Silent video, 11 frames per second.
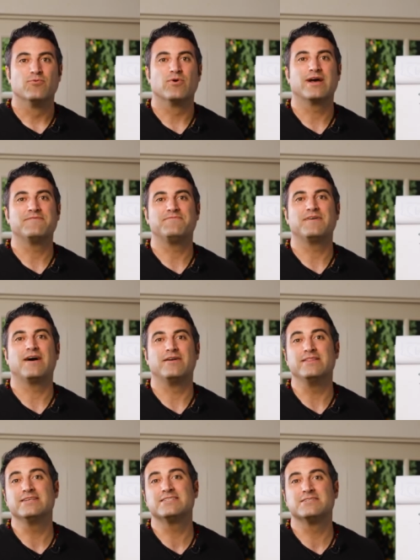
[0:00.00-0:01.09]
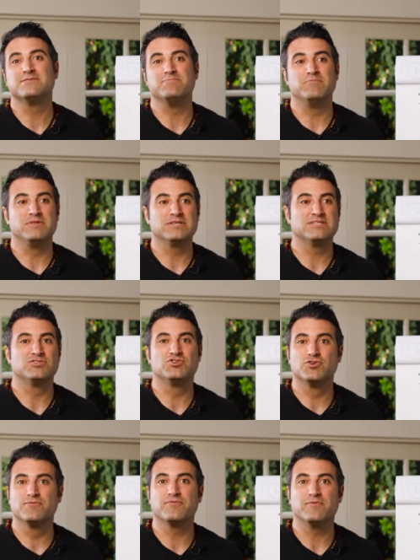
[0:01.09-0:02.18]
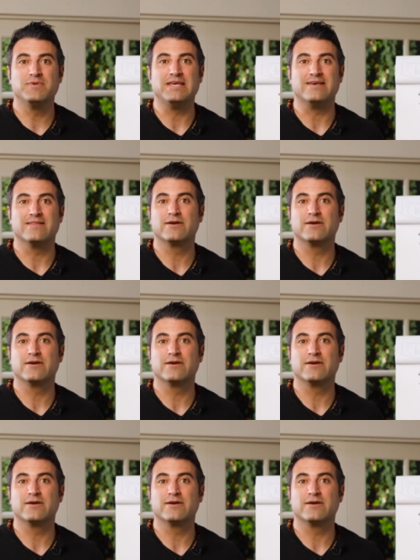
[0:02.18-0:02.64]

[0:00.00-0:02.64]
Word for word: What I found, and this is this is true for me,